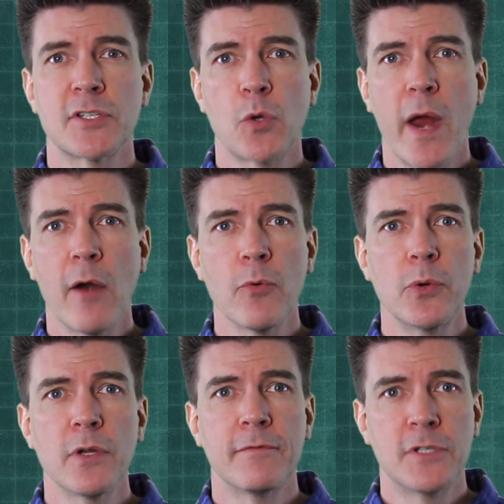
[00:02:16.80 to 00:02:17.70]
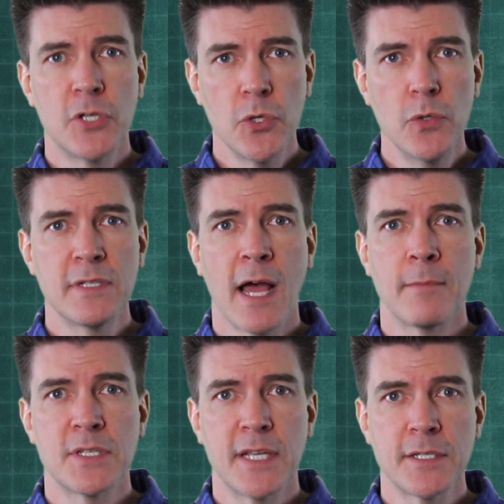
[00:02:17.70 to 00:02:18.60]
the square root of 2
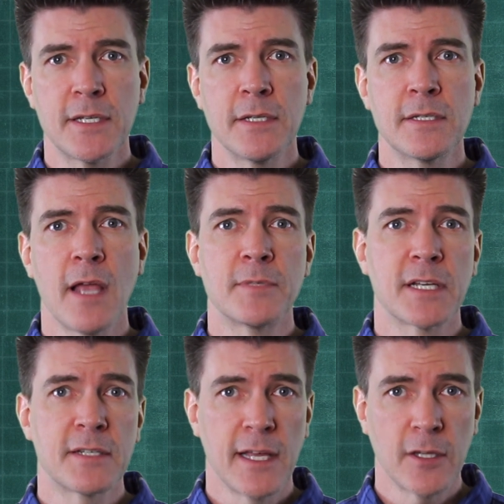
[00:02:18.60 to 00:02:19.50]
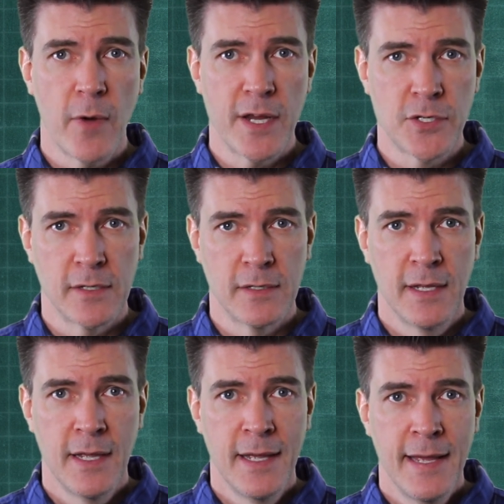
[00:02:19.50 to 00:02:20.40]
times distance times acceleration.
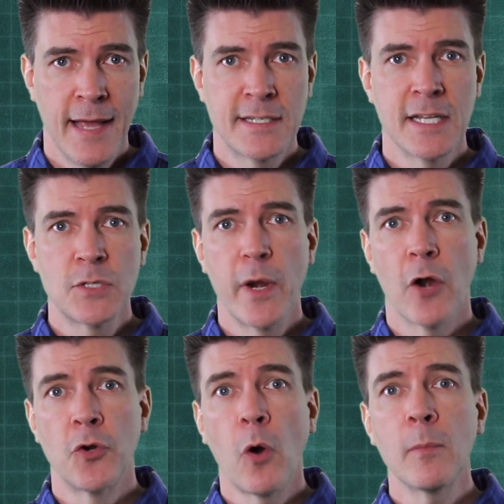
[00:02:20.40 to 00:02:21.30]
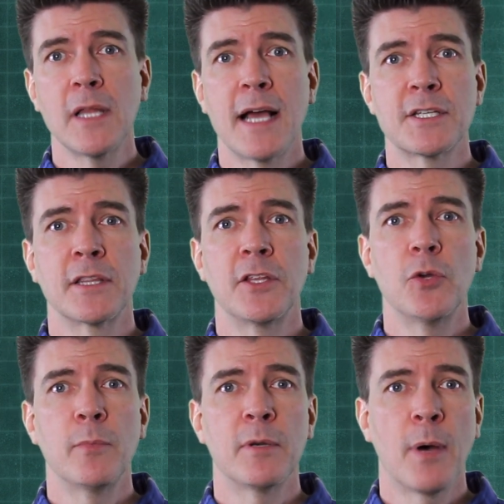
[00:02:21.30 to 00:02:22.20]
And since we are normalizing the
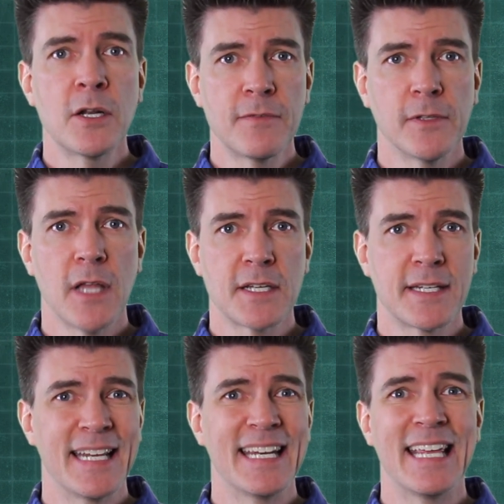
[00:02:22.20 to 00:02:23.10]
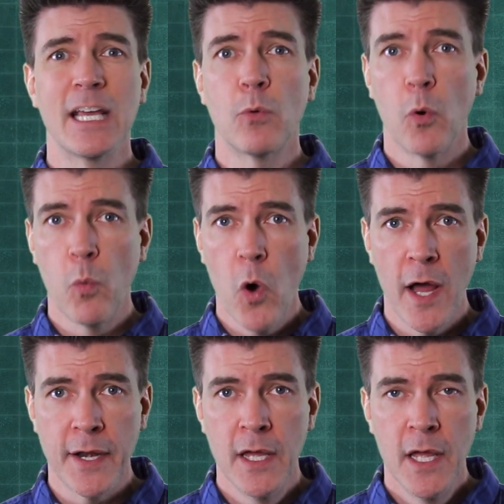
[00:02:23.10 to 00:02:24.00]
human punch velocity to equal
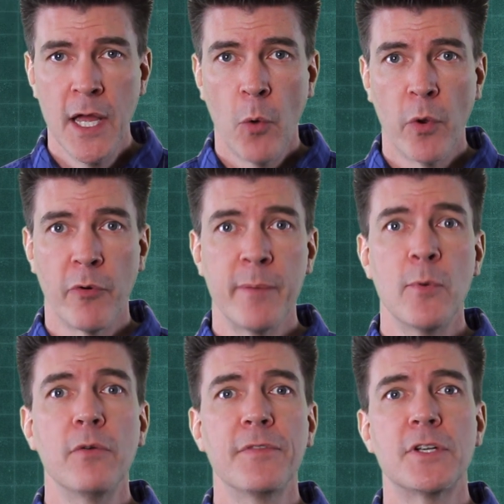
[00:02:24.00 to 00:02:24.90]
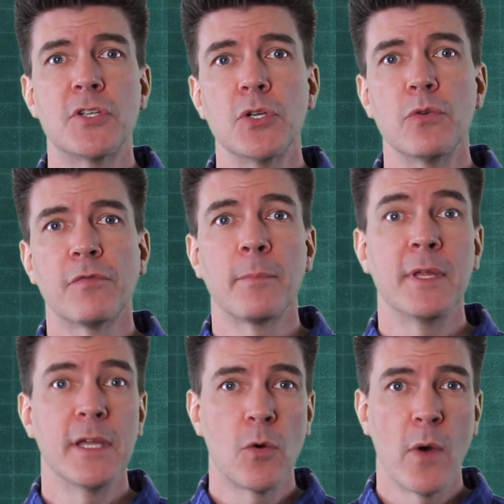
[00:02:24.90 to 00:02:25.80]
1, we'll remove the 2 from
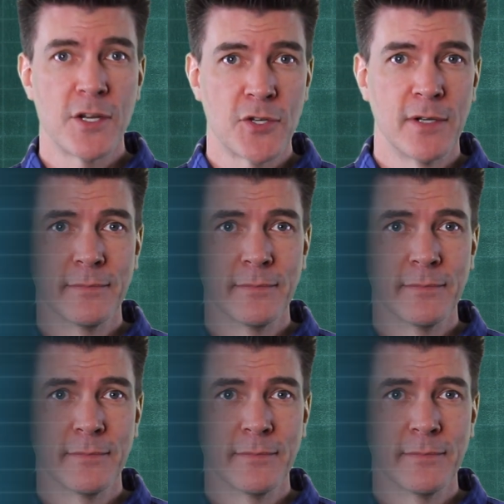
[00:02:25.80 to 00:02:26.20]
the equation.